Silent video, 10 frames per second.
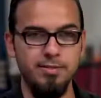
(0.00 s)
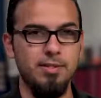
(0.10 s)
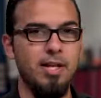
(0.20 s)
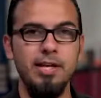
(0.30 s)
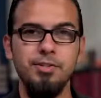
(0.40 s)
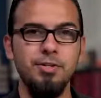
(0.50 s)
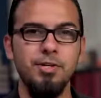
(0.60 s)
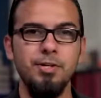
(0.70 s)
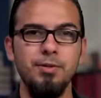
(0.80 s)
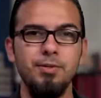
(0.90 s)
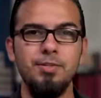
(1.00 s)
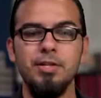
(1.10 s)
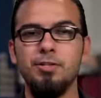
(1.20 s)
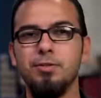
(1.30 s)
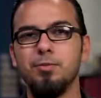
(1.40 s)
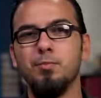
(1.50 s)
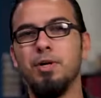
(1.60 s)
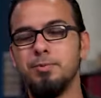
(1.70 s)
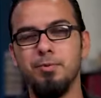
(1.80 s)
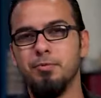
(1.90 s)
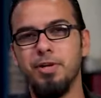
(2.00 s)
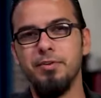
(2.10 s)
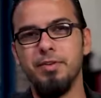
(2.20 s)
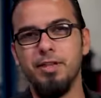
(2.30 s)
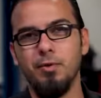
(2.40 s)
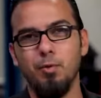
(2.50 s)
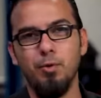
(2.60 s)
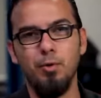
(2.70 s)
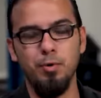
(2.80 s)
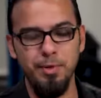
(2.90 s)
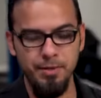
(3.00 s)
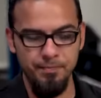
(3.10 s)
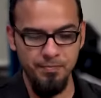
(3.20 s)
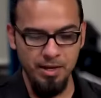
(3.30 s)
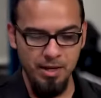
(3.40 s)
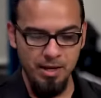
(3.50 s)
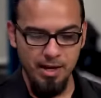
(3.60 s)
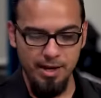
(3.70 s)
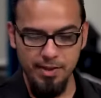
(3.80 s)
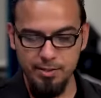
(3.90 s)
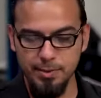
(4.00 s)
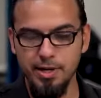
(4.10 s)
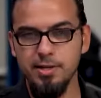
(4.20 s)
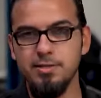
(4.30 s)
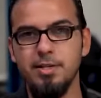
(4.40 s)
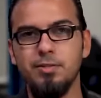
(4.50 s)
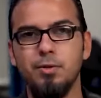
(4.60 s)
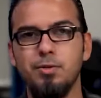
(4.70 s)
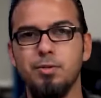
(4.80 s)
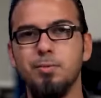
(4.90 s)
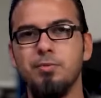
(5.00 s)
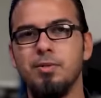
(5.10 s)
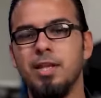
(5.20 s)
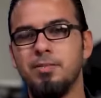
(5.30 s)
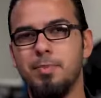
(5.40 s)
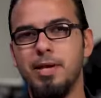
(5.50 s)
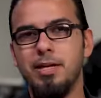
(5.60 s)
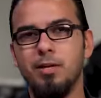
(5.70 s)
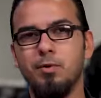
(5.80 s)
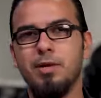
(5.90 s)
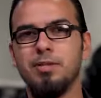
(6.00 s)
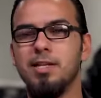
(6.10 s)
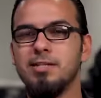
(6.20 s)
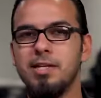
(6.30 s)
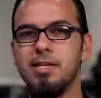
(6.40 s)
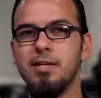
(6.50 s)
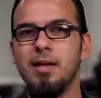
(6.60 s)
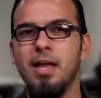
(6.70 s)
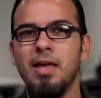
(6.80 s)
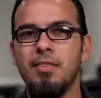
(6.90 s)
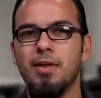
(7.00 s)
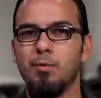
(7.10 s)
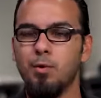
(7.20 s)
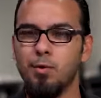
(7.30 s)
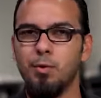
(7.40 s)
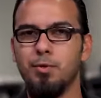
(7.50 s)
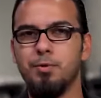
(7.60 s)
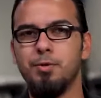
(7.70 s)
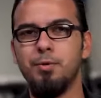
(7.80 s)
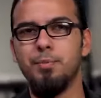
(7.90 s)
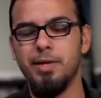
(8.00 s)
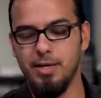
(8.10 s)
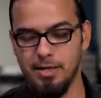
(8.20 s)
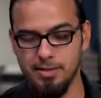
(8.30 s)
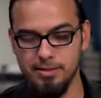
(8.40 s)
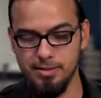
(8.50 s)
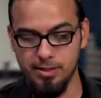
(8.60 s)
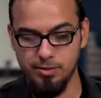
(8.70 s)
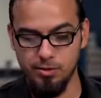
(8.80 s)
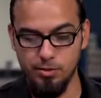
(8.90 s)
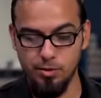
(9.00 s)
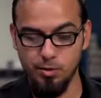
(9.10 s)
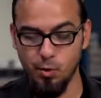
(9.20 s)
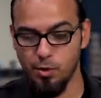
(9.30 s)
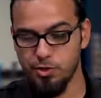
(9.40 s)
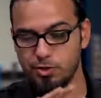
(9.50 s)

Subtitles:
it's a lot easier to use, and 2, it's much more forgiving than a rotary would be. And that's because it's going to remove less paint, it creates less heat than a rotary would do, because it's going